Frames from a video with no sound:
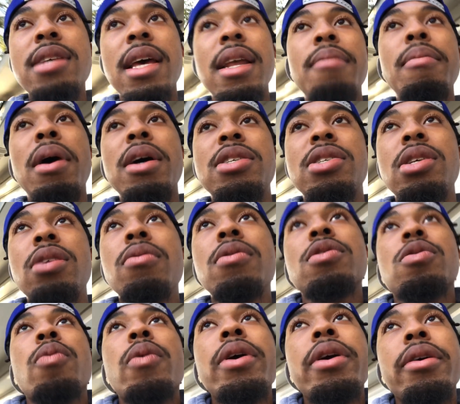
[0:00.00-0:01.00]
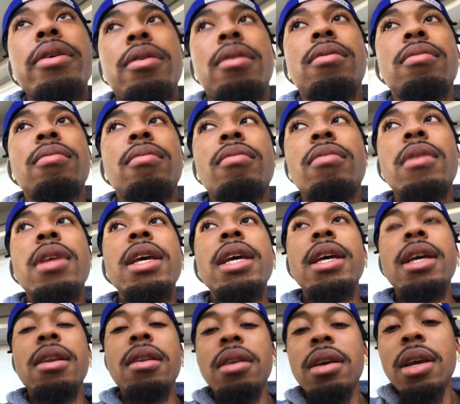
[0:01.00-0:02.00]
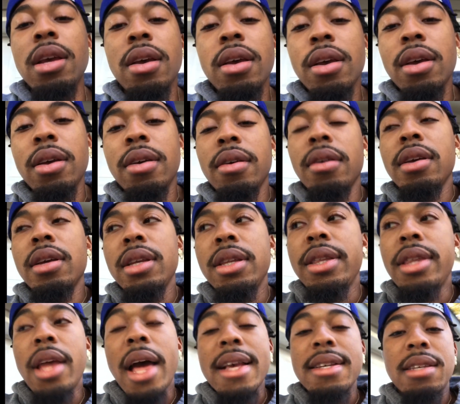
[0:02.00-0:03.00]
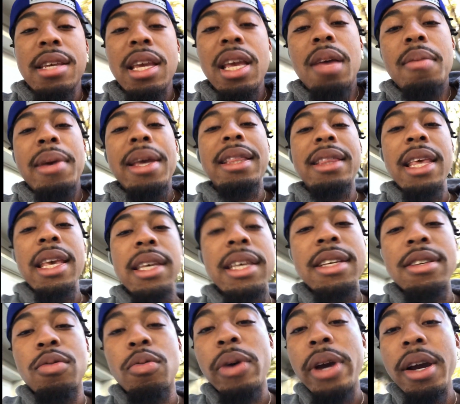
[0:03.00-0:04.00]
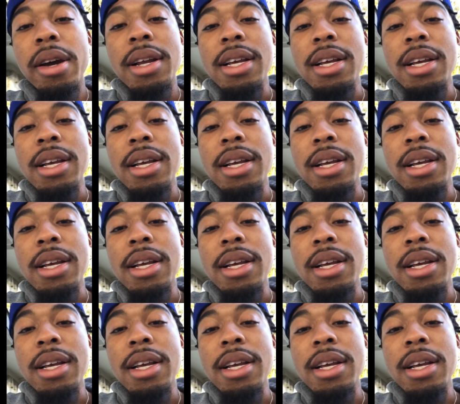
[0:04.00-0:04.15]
my shit was weird. And that's him. He think it's weird.